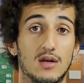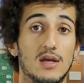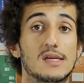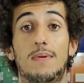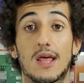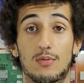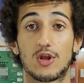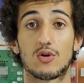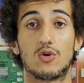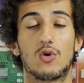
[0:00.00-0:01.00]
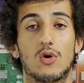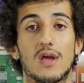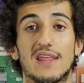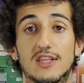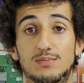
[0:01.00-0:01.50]
To put it in a
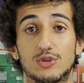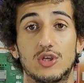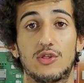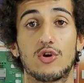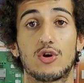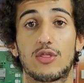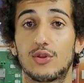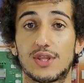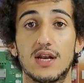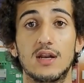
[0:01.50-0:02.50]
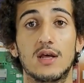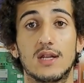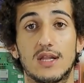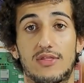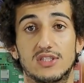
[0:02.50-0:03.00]
horizontal layout, we would need a
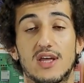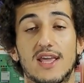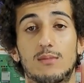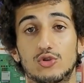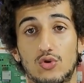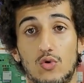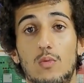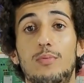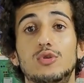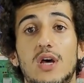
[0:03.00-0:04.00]
normal push button